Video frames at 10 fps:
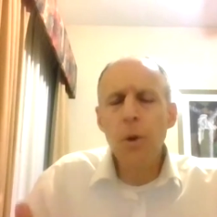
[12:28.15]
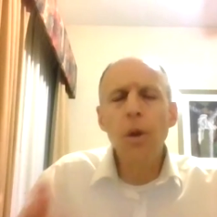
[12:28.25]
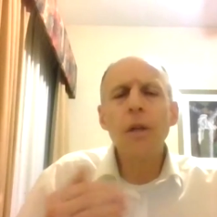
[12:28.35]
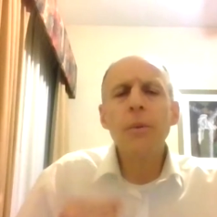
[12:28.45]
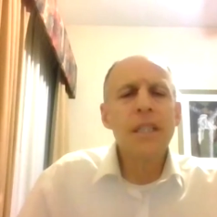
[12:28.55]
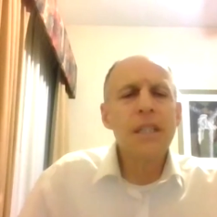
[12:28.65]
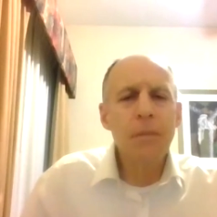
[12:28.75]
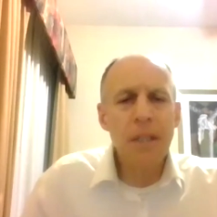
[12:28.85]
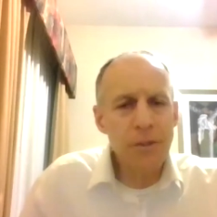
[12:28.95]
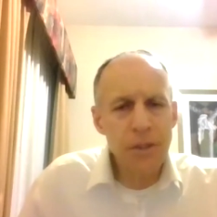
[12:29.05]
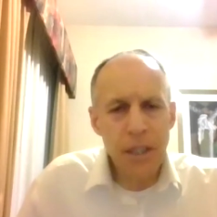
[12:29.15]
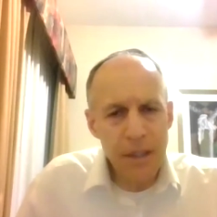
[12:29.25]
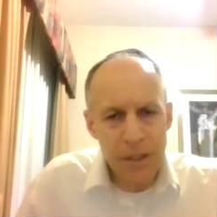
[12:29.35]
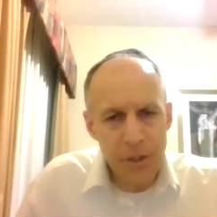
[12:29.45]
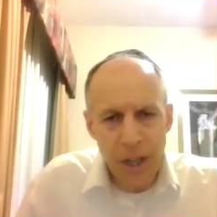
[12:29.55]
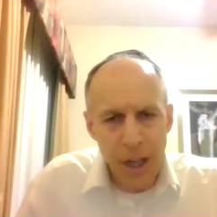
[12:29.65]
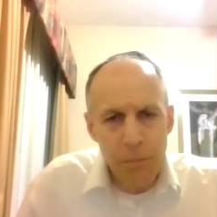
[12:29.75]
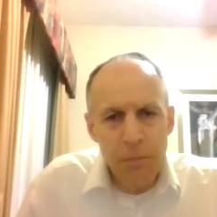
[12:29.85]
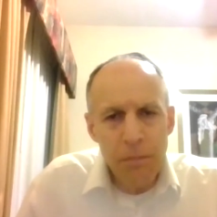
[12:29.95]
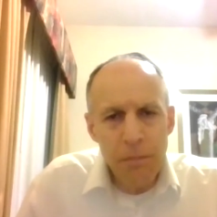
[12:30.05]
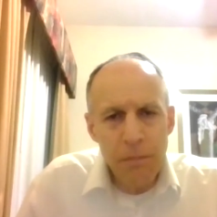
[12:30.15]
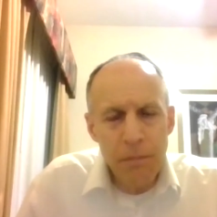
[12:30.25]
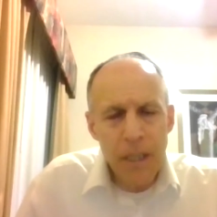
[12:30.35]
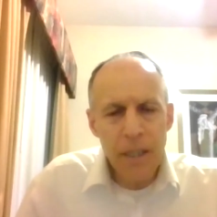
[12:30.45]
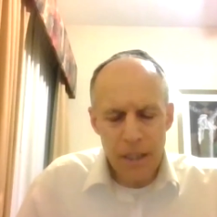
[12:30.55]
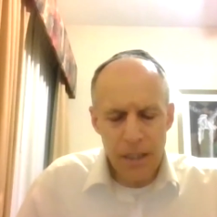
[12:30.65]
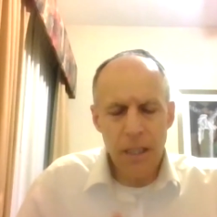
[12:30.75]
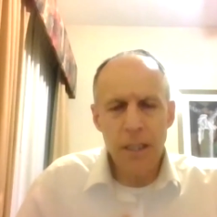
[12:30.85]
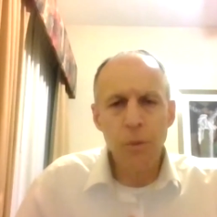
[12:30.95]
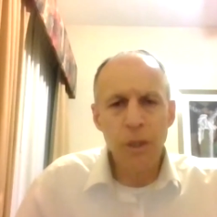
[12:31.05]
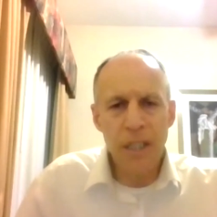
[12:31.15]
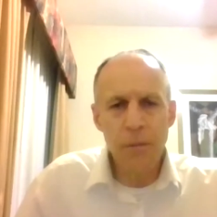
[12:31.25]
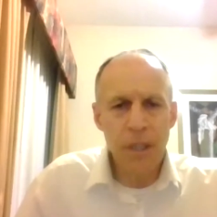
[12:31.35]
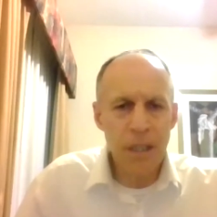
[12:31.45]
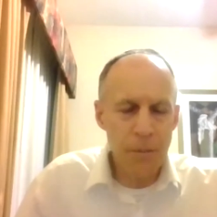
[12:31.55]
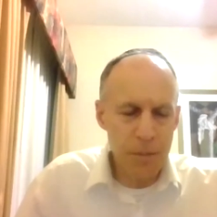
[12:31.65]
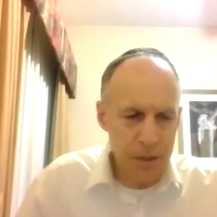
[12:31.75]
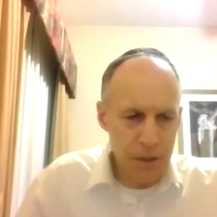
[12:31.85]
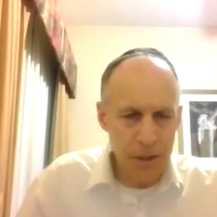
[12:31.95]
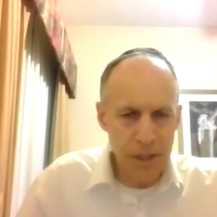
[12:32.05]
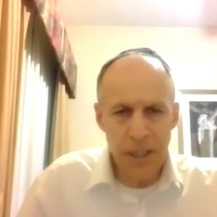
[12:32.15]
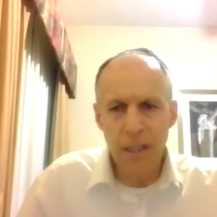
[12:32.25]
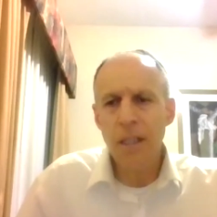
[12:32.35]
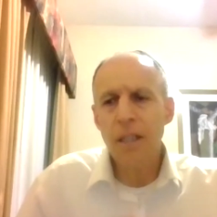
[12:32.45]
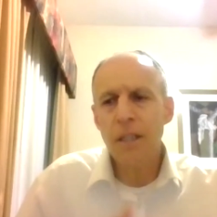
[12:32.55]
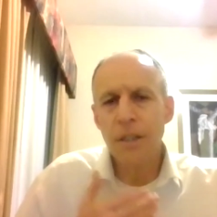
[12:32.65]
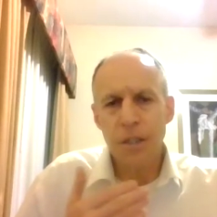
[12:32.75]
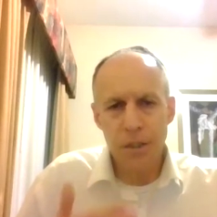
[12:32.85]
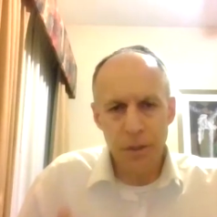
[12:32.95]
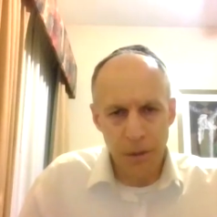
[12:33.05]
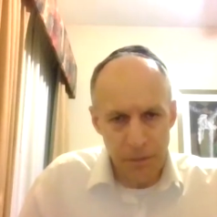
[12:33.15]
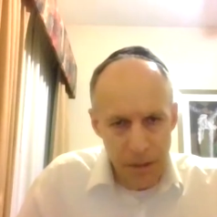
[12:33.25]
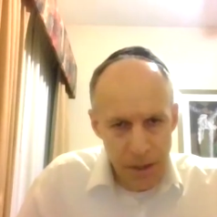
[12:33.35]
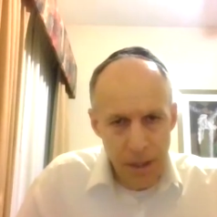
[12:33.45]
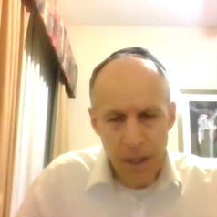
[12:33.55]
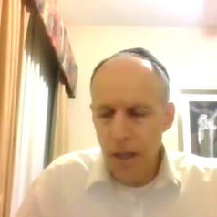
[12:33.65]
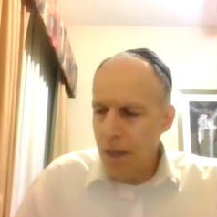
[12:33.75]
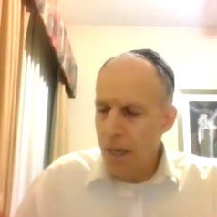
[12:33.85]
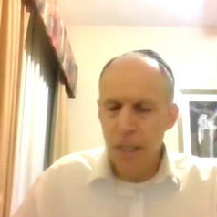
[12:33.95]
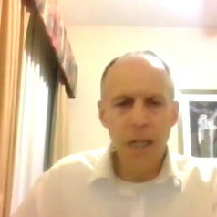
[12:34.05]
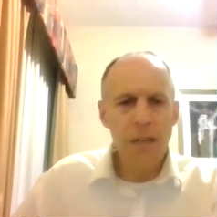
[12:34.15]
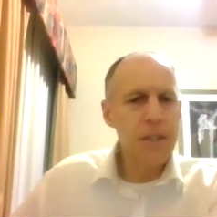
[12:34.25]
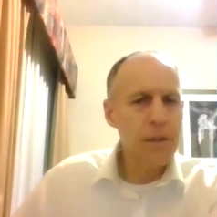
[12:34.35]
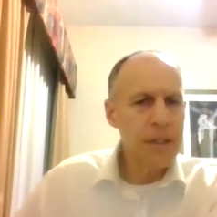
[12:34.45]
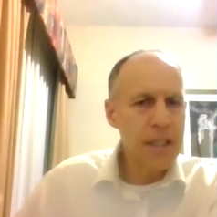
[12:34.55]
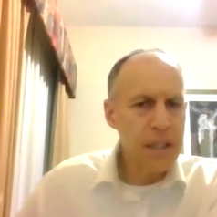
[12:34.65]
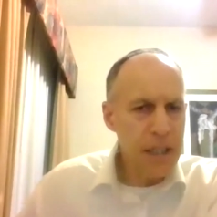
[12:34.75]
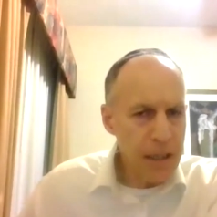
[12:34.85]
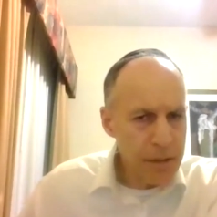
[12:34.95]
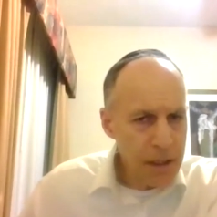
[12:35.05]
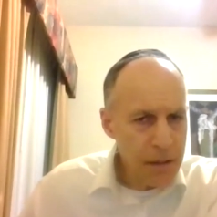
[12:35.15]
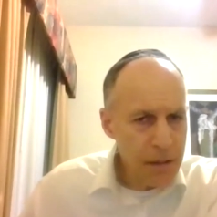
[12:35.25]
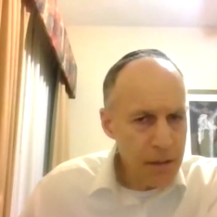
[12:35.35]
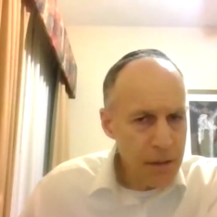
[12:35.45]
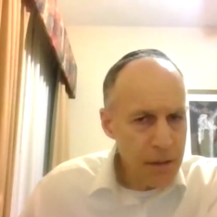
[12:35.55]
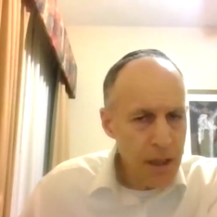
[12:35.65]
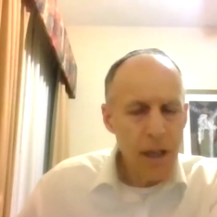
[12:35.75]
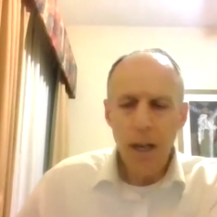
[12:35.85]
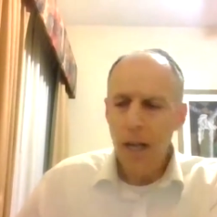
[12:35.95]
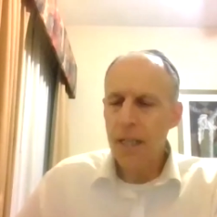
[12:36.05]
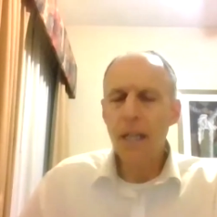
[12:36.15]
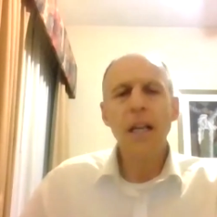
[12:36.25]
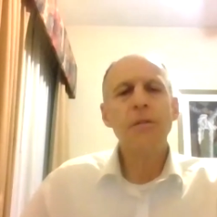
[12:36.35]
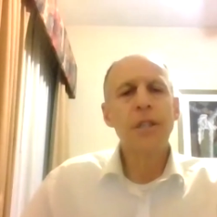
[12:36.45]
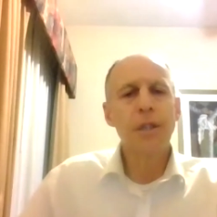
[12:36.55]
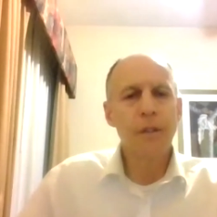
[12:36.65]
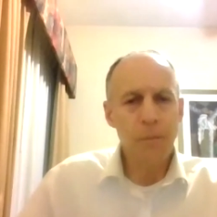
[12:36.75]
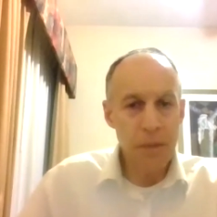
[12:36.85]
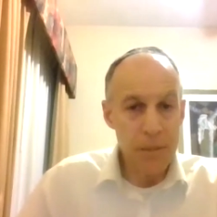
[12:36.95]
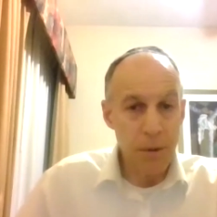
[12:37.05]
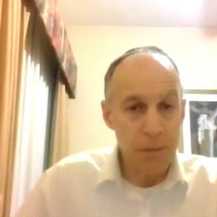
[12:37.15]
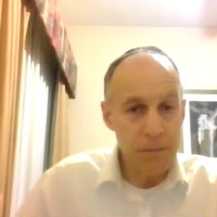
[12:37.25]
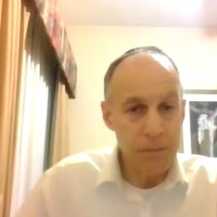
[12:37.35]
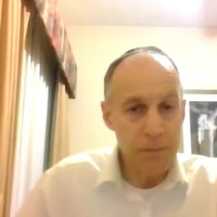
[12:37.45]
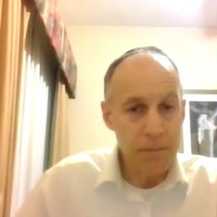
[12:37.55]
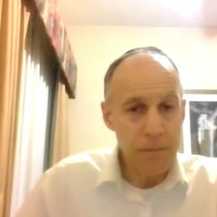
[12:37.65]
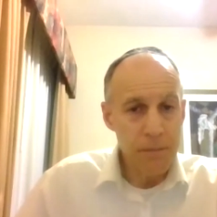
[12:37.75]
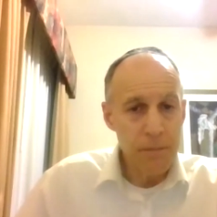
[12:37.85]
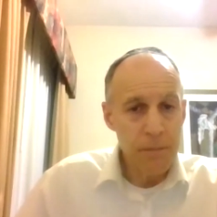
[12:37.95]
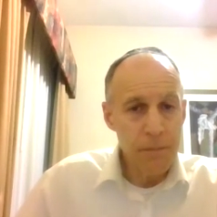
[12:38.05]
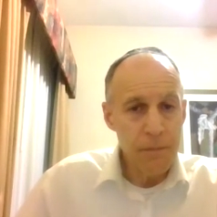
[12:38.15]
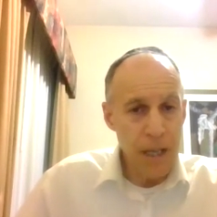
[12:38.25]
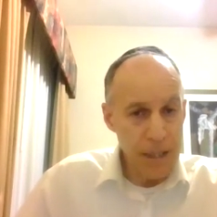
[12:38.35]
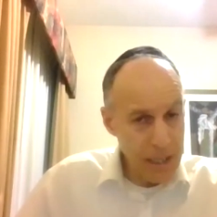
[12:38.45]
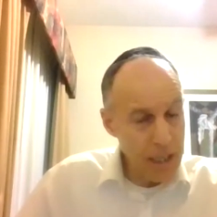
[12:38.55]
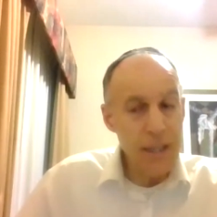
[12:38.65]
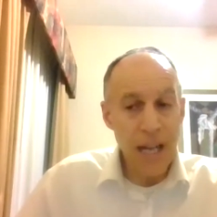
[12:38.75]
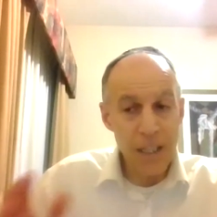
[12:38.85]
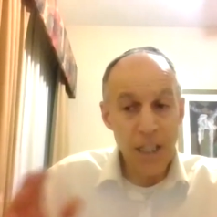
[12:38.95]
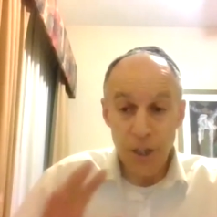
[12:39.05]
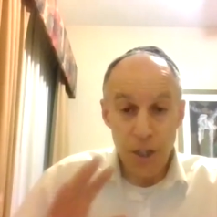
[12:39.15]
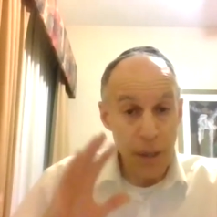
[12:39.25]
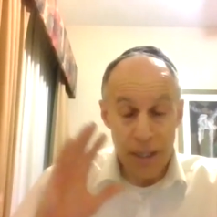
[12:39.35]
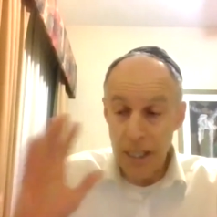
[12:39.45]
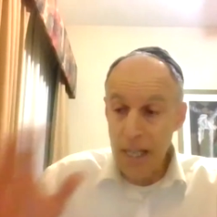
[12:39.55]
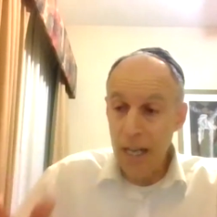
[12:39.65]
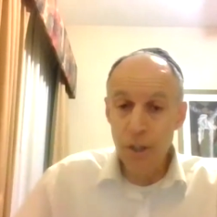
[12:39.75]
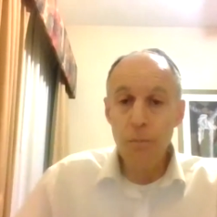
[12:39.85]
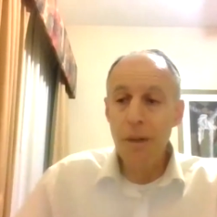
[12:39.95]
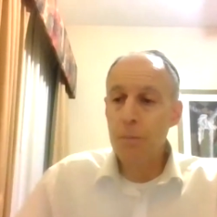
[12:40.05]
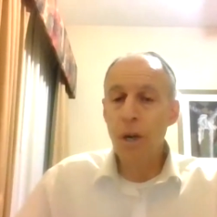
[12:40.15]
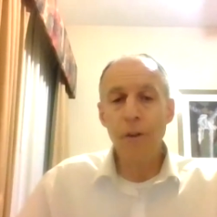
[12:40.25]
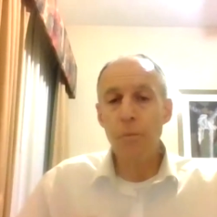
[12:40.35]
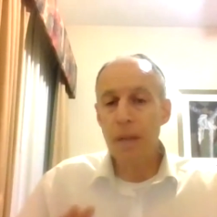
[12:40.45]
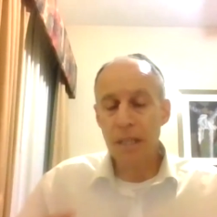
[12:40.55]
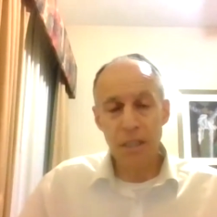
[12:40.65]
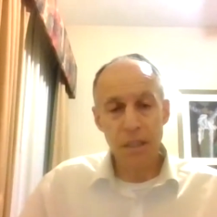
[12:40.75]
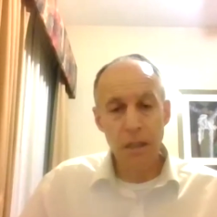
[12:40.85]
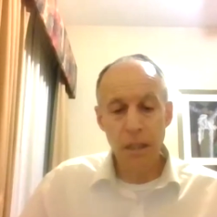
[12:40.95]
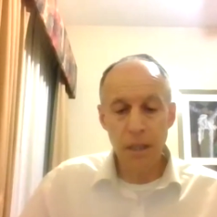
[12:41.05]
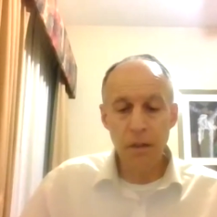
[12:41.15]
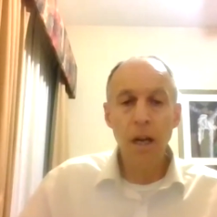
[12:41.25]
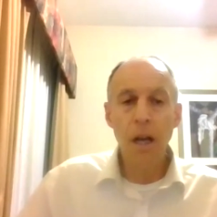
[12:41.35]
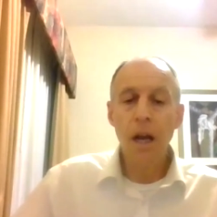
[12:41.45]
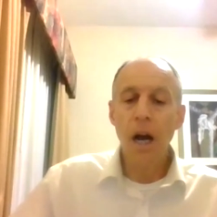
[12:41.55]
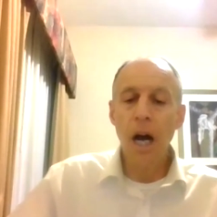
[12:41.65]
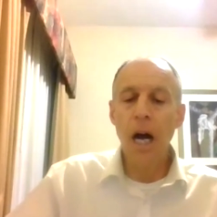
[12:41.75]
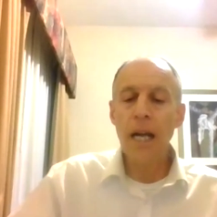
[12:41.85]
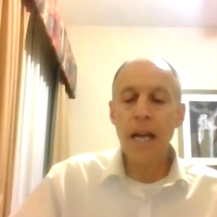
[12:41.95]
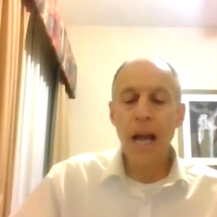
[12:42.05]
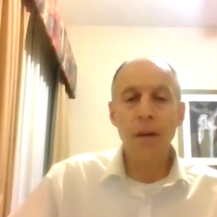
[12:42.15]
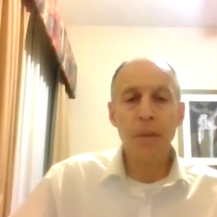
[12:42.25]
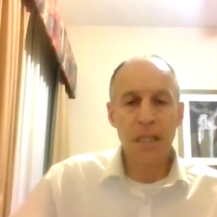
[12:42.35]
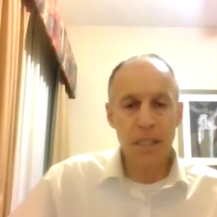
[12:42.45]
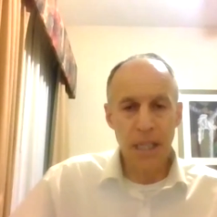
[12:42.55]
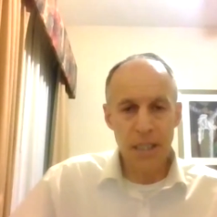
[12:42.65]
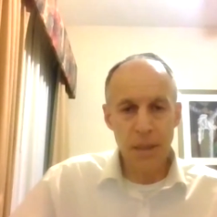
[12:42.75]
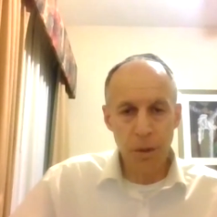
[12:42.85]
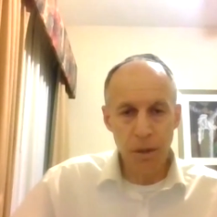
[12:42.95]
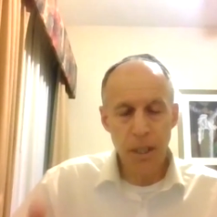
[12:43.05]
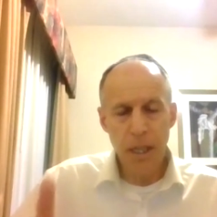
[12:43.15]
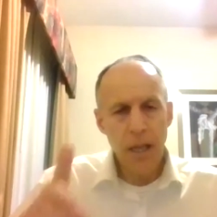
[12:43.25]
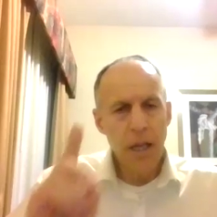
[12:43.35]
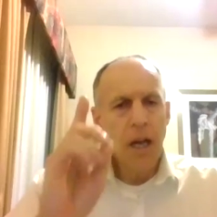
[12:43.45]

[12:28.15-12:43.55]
The only reason I'm interested in this job is because it will give me an opportunity to serve. I love serving the Navy, and I love serving people. And that's and so as a council member, I will make this clear. I am accessible.